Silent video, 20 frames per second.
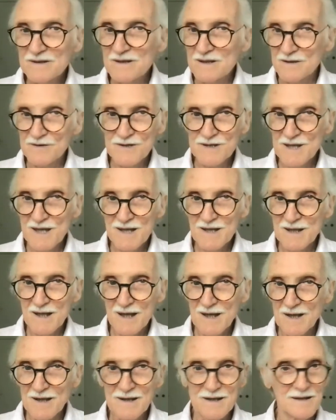Go take
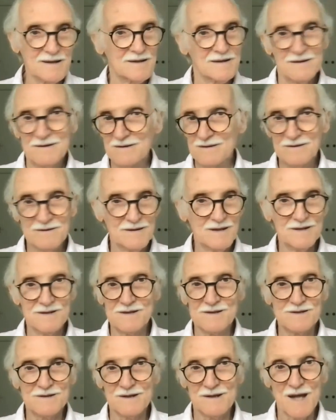a hike.
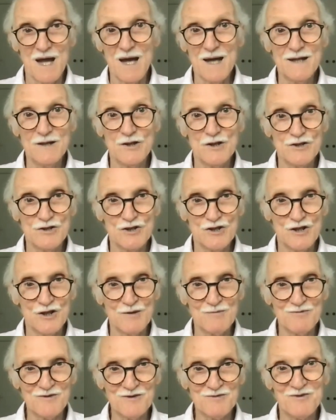This is liner
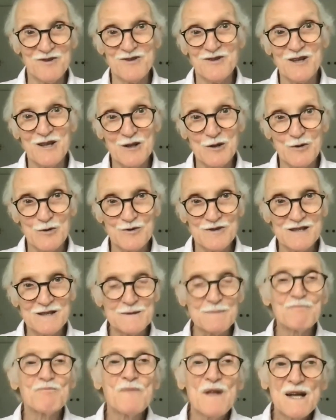terms, which includes
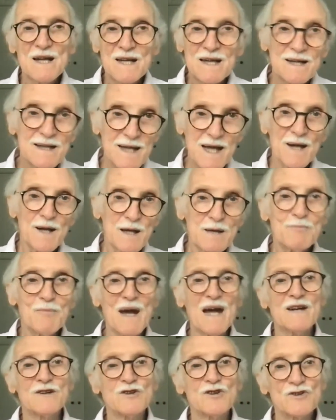it. Getting
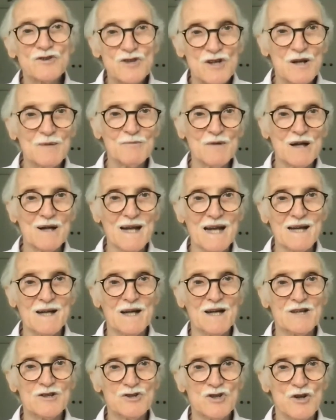back to terminal
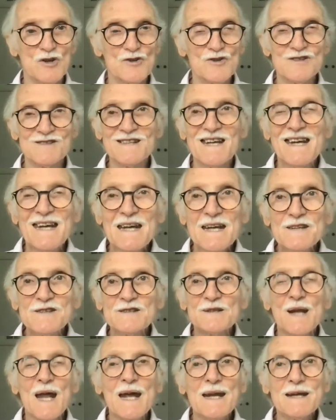handling charges,
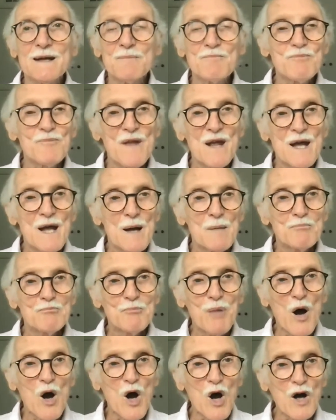it's like
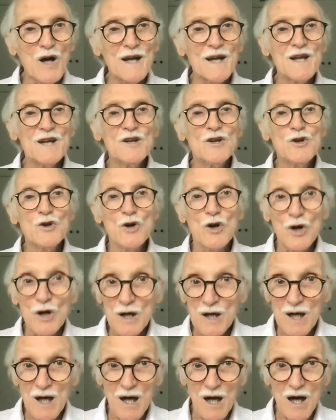parking
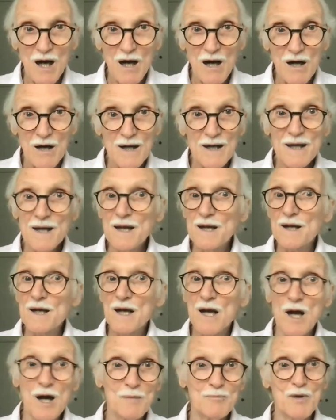your car in
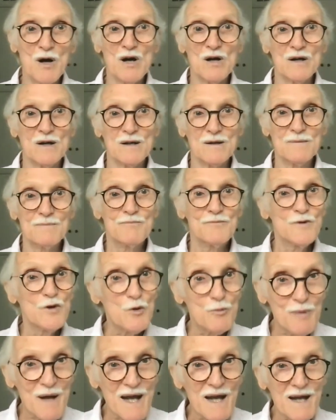a car park.
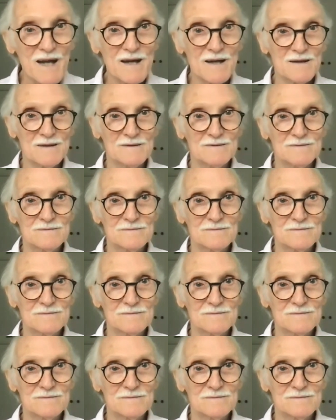You pay.